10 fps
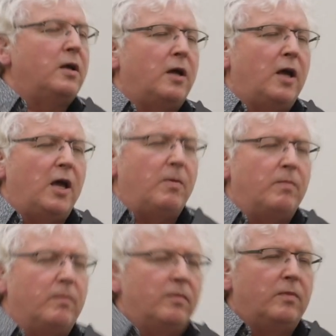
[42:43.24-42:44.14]

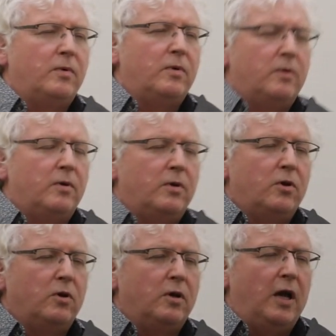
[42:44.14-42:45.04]
um,
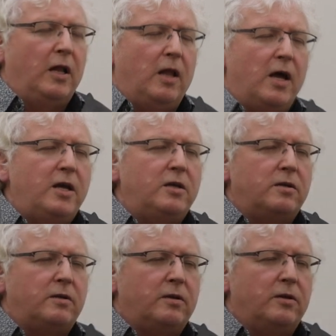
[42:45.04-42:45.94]

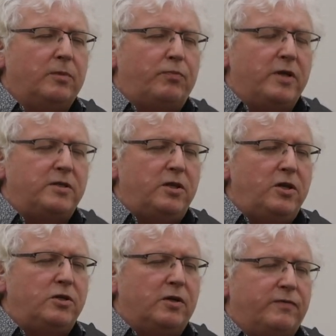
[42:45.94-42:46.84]
allied the
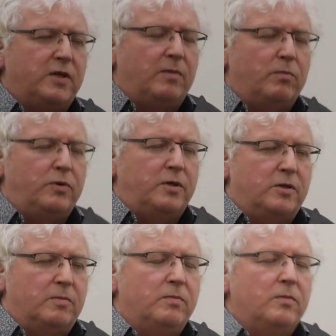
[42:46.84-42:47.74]
prestige of Zen
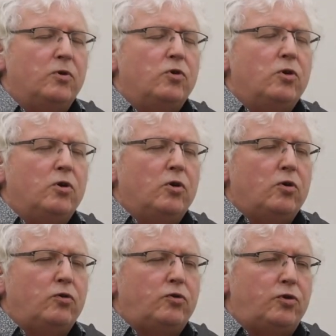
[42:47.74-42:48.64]
Buddhism
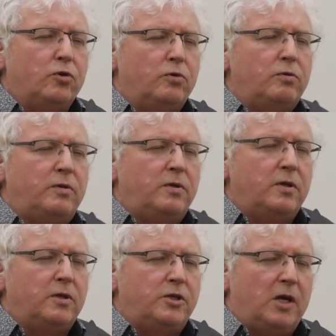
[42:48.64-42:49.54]
to
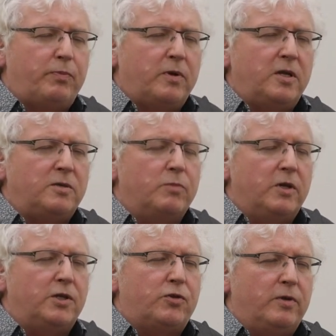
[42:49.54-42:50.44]
Japanese
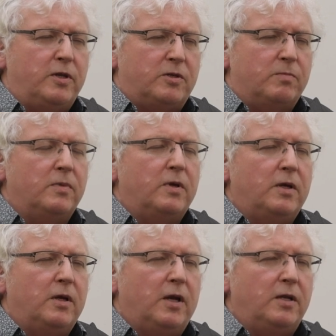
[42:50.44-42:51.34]
militarism
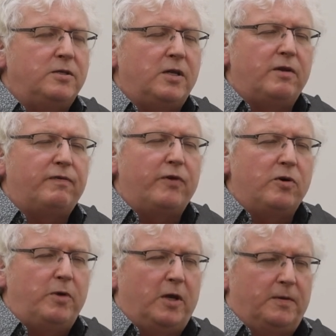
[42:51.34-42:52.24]
and
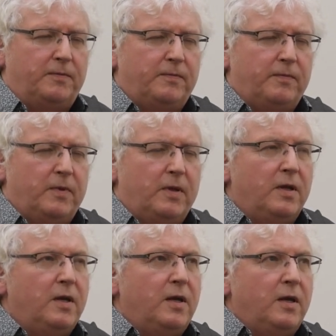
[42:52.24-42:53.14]
xenophobia.
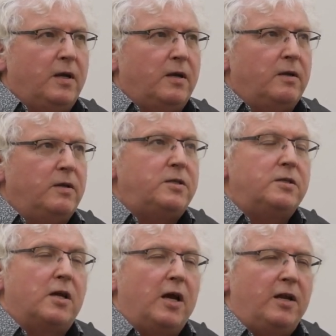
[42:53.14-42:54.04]
This
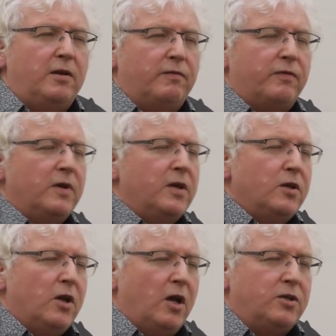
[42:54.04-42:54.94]
is a kind of
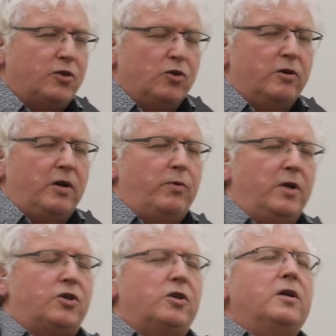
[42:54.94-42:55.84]
a story
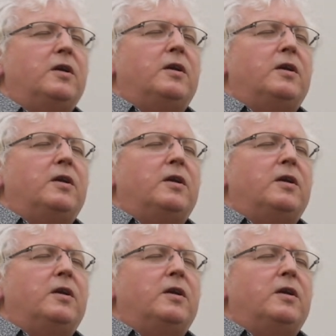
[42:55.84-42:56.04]
which